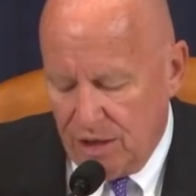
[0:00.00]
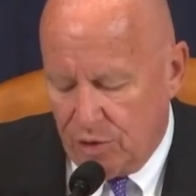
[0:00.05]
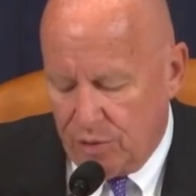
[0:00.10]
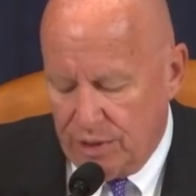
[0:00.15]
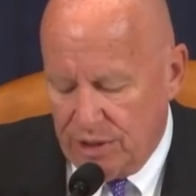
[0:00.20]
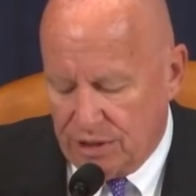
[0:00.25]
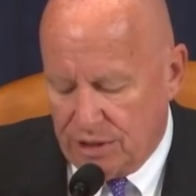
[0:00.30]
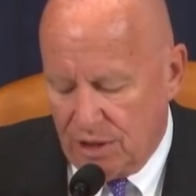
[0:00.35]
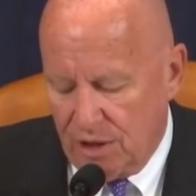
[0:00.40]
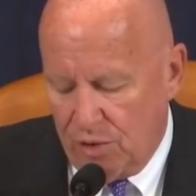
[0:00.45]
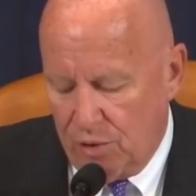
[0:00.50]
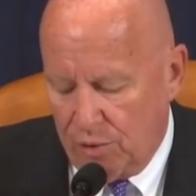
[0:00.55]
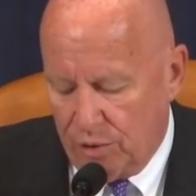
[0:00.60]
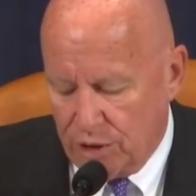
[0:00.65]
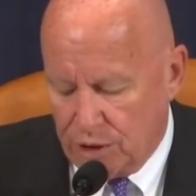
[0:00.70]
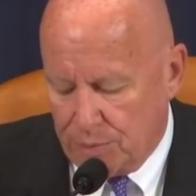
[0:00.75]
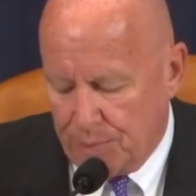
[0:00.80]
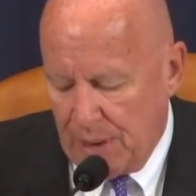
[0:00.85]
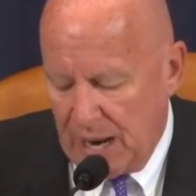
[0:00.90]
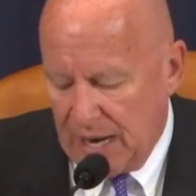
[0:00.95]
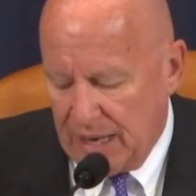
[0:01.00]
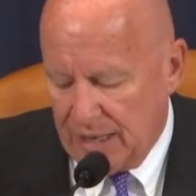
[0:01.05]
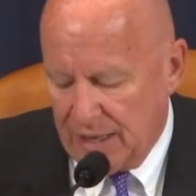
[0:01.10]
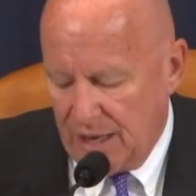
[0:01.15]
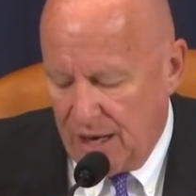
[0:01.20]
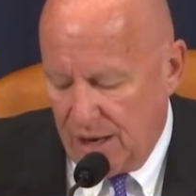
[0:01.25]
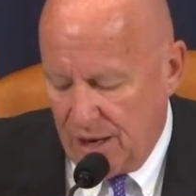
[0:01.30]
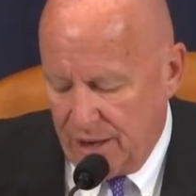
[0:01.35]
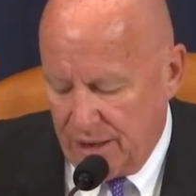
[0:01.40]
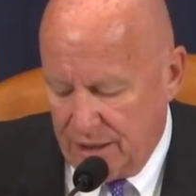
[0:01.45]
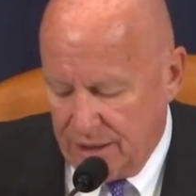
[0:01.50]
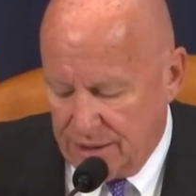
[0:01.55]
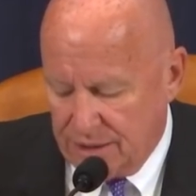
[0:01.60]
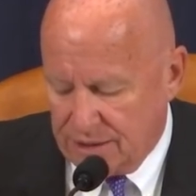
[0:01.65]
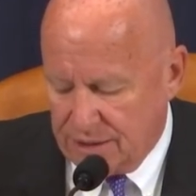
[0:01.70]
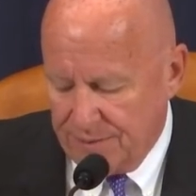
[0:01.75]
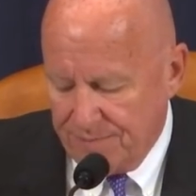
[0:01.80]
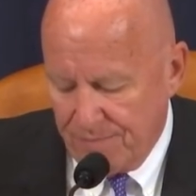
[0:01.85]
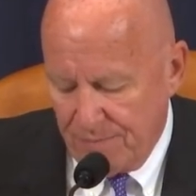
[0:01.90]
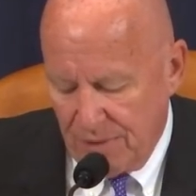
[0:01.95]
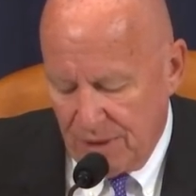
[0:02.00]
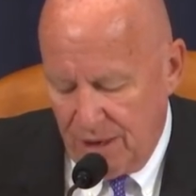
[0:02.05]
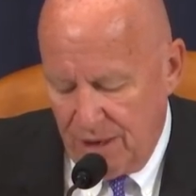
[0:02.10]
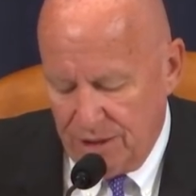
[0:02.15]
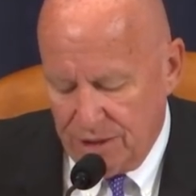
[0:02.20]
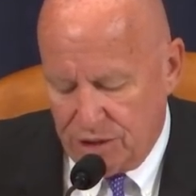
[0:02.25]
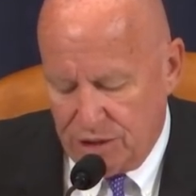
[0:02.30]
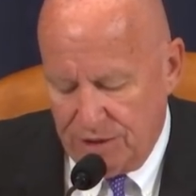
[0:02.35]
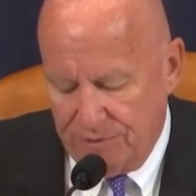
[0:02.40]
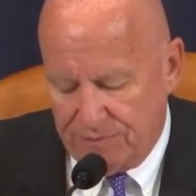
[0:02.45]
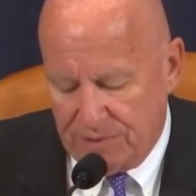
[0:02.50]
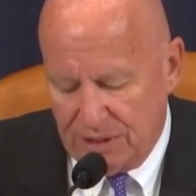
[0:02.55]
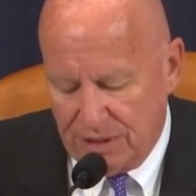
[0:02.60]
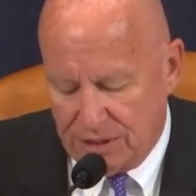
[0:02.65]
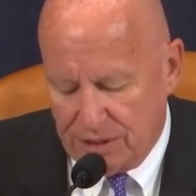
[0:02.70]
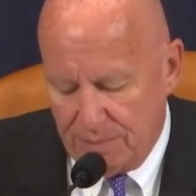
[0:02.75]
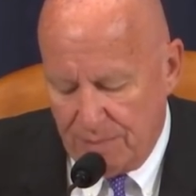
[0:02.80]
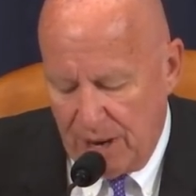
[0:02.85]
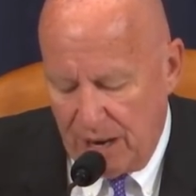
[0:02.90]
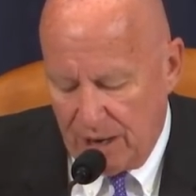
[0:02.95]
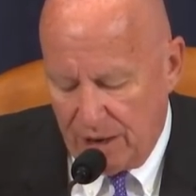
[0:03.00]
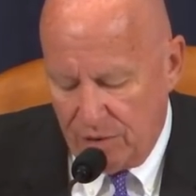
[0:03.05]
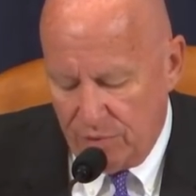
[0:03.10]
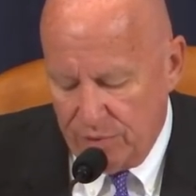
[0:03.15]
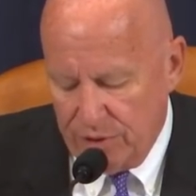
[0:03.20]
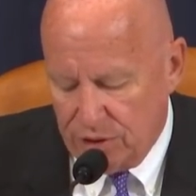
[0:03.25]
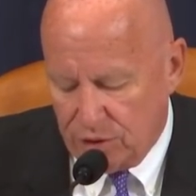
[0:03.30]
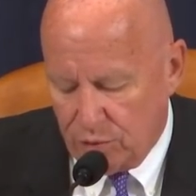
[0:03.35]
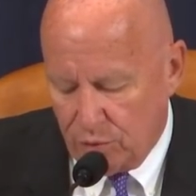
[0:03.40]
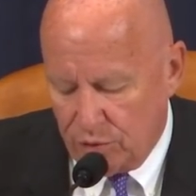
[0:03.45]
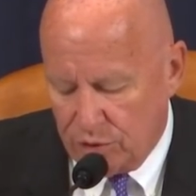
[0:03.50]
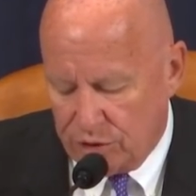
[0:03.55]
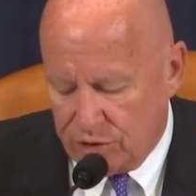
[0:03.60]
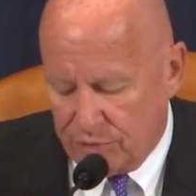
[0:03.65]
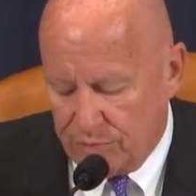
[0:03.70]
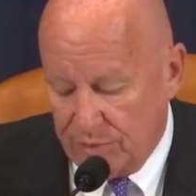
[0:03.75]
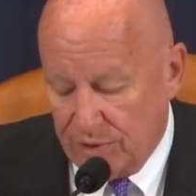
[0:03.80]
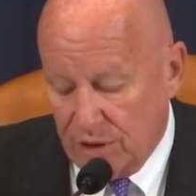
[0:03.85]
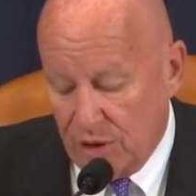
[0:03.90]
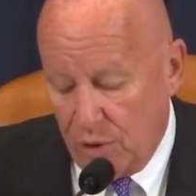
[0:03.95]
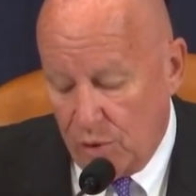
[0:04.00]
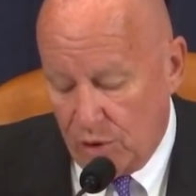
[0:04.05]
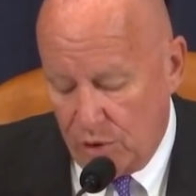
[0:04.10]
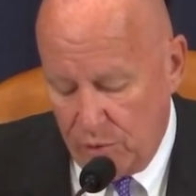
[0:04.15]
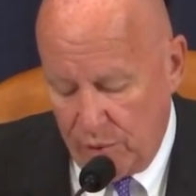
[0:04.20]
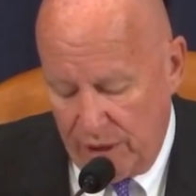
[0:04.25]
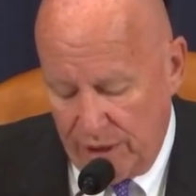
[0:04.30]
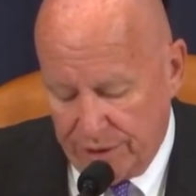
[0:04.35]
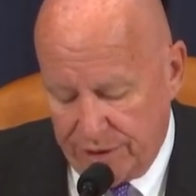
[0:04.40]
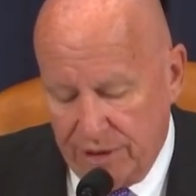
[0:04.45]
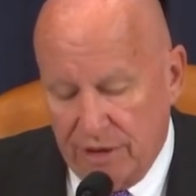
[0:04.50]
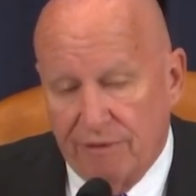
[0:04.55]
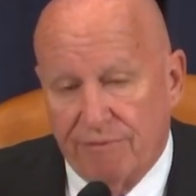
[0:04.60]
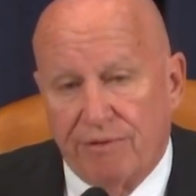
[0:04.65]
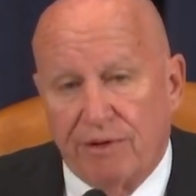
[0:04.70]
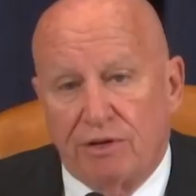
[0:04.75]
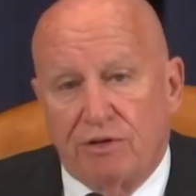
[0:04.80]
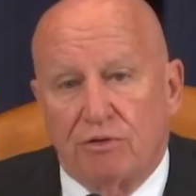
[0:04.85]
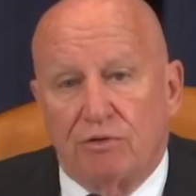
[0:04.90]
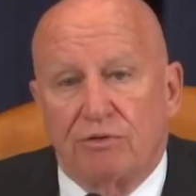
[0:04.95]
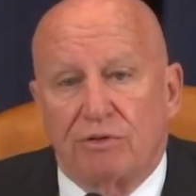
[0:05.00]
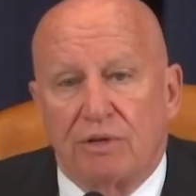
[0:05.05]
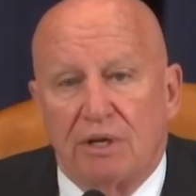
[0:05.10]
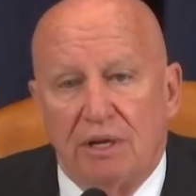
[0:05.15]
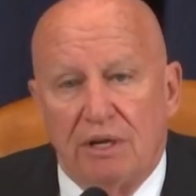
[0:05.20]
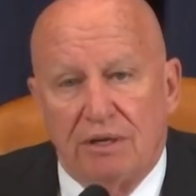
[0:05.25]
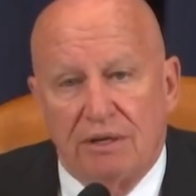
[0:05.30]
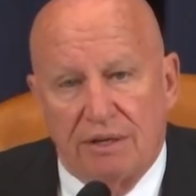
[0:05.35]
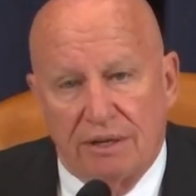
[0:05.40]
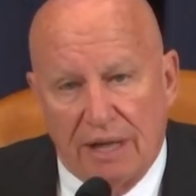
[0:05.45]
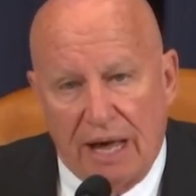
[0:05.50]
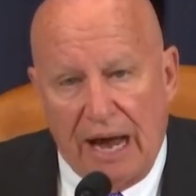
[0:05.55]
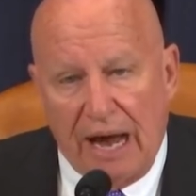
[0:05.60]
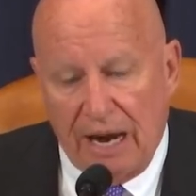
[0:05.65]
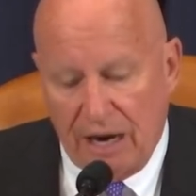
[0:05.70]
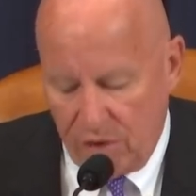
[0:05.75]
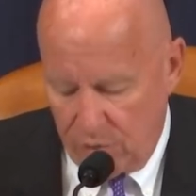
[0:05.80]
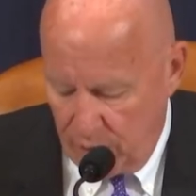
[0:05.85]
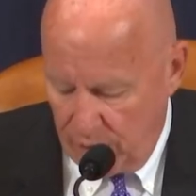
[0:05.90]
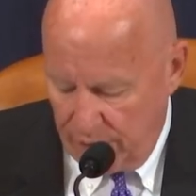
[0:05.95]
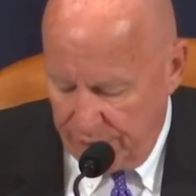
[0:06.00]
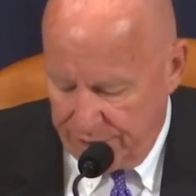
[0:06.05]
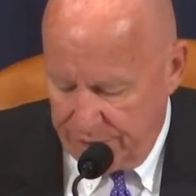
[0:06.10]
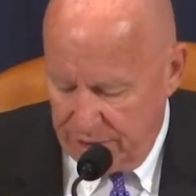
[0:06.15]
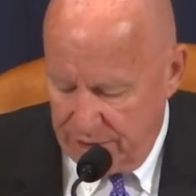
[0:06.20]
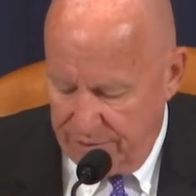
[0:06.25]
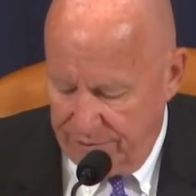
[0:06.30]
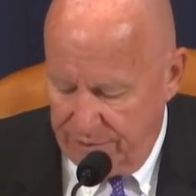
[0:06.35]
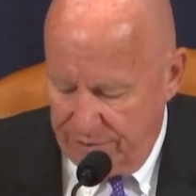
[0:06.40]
increasing correspondent audits, shifting some audit resources from lower wealth individuals to the higher wealth